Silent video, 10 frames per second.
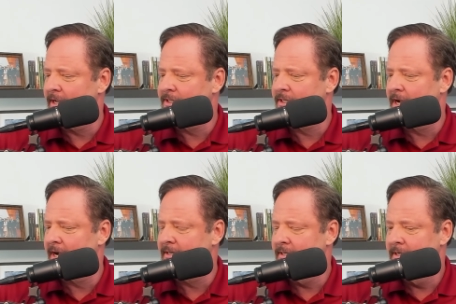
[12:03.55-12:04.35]
It's
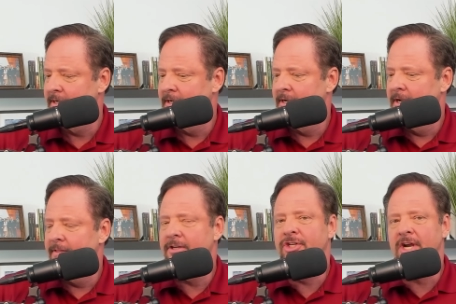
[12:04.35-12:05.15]
the
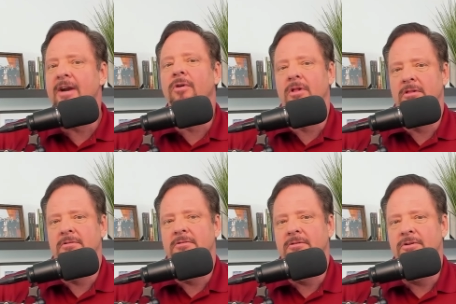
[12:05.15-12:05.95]
general
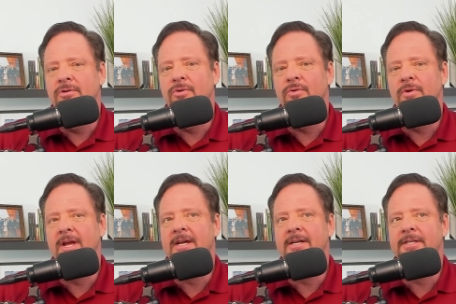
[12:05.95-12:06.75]
who
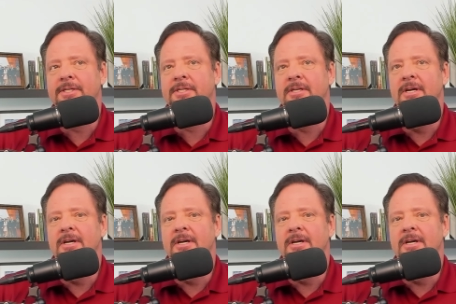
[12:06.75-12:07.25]
is